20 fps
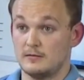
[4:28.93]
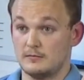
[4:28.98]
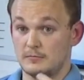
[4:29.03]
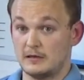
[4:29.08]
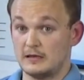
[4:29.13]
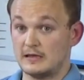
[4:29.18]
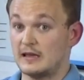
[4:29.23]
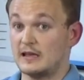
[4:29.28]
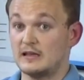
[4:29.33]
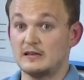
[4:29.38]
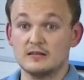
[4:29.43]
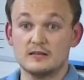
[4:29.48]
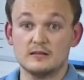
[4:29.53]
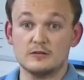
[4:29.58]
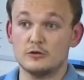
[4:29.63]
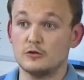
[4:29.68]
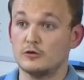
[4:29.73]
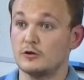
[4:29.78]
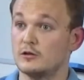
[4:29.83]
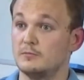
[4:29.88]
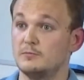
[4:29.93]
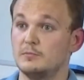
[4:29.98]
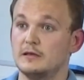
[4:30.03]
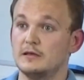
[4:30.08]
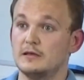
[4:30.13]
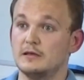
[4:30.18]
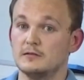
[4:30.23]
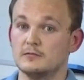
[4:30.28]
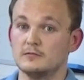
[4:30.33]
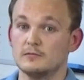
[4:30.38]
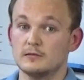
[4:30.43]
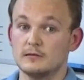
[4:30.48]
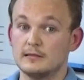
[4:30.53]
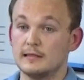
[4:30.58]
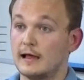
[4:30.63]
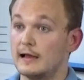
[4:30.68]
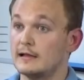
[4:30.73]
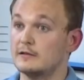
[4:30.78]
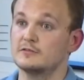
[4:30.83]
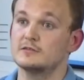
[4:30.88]
Again, you could be
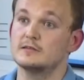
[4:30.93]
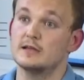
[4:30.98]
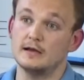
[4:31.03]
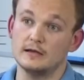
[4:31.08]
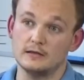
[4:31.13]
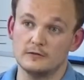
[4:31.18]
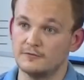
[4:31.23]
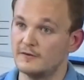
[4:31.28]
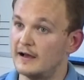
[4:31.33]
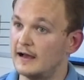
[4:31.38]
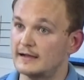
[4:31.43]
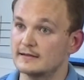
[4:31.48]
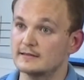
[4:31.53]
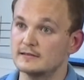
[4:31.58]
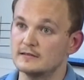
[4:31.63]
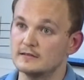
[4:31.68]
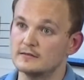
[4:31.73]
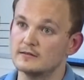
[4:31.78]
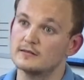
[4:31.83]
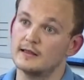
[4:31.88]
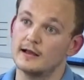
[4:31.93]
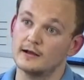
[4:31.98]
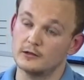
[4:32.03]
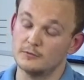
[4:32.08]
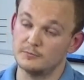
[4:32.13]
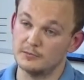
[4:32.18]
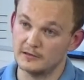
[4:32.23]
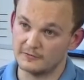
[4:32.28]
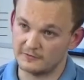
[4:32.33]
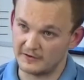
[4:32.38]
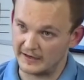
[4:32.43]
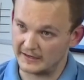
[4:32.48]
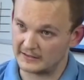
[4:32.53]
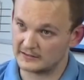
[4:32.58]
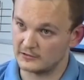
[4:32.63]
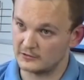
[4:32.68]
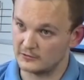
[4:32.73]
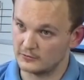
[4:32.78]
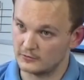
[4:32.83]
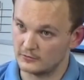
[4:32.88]
lifestyle factors that could be
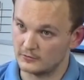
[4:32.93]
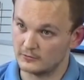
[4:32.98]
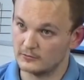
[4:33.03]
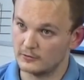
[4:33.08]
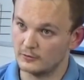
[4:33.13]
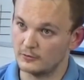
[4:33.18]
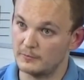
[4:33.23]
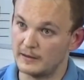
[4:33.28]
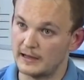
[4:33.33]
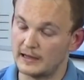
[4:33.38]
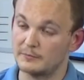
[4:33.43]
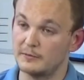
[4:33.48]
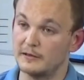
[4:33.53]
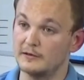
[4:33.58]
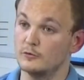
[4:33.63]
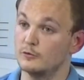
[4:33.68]
affecting your lower back pain,